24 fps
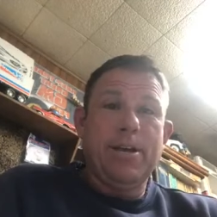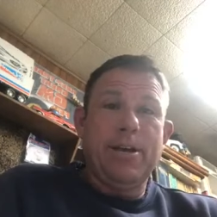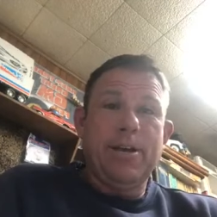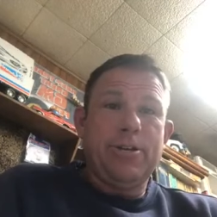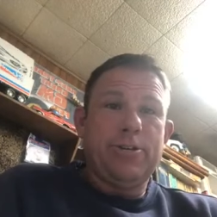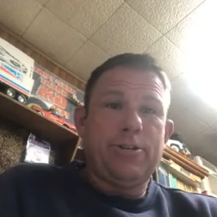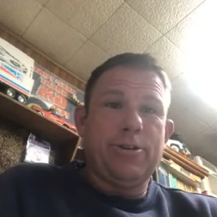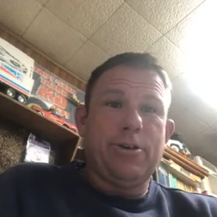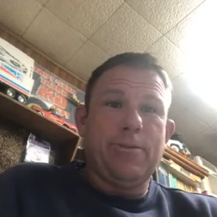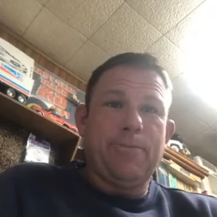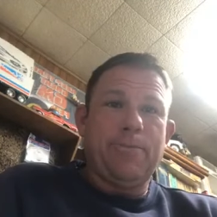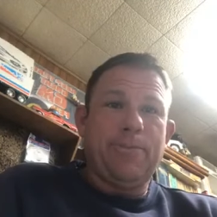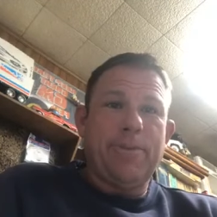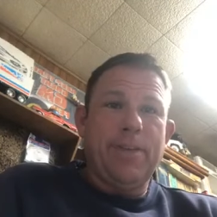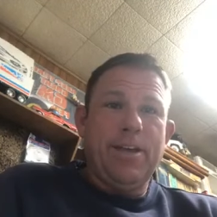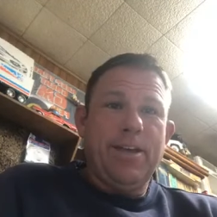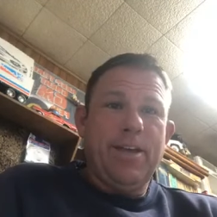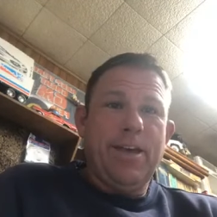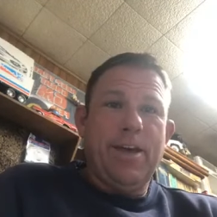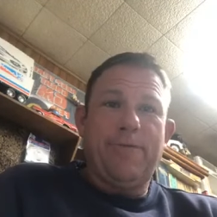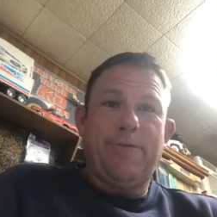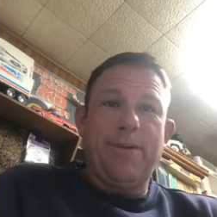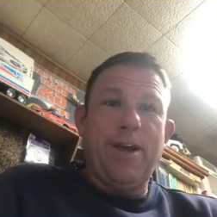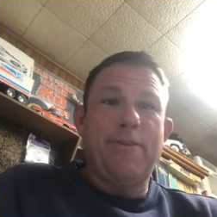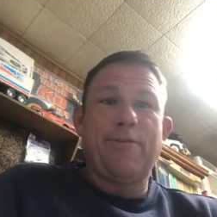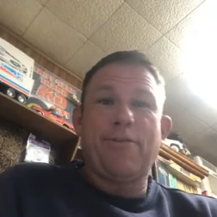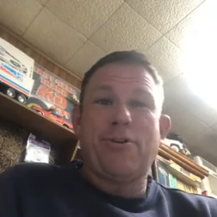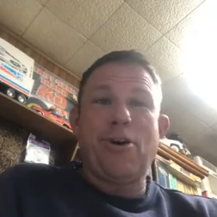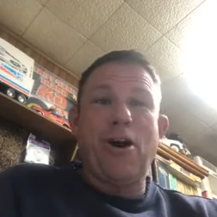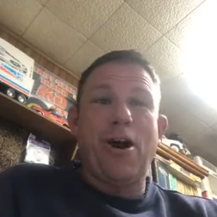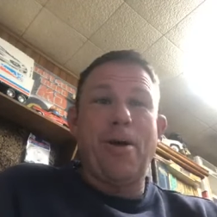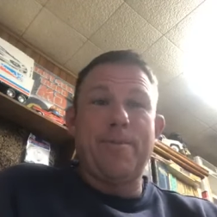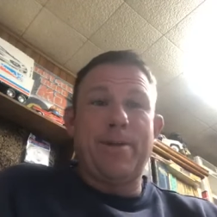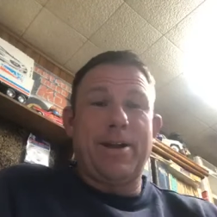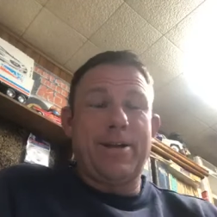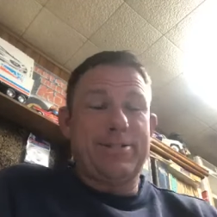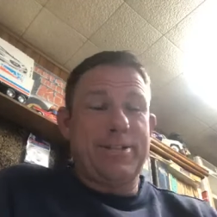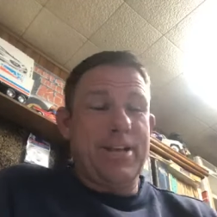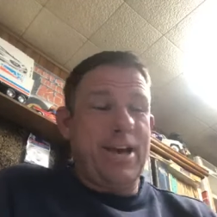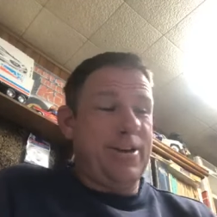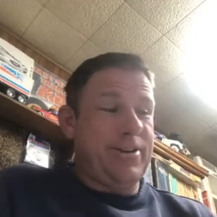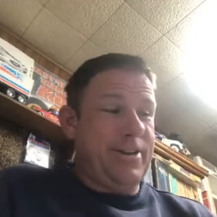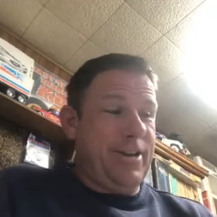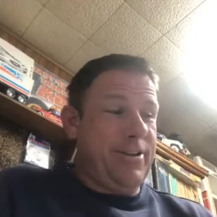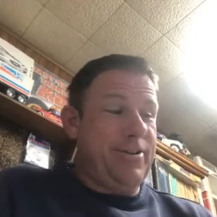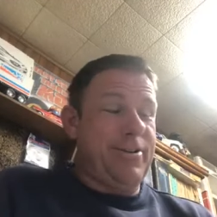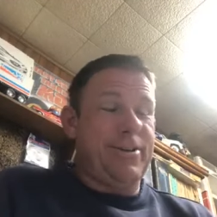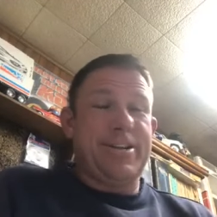So if you ever call me and I
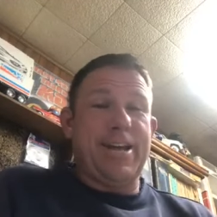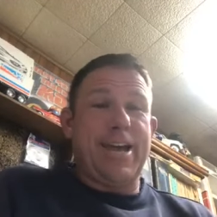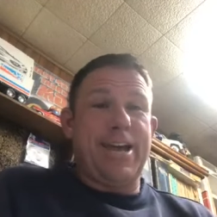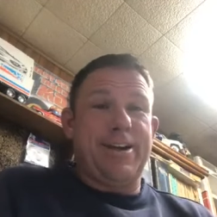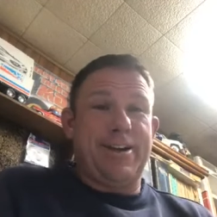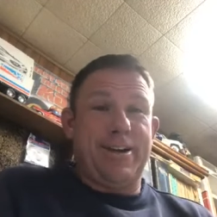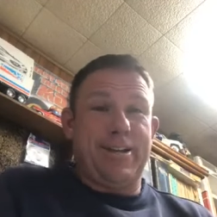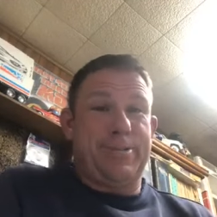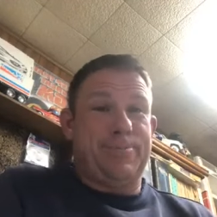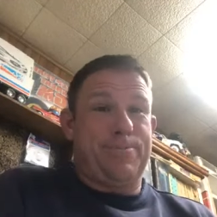sound irritated,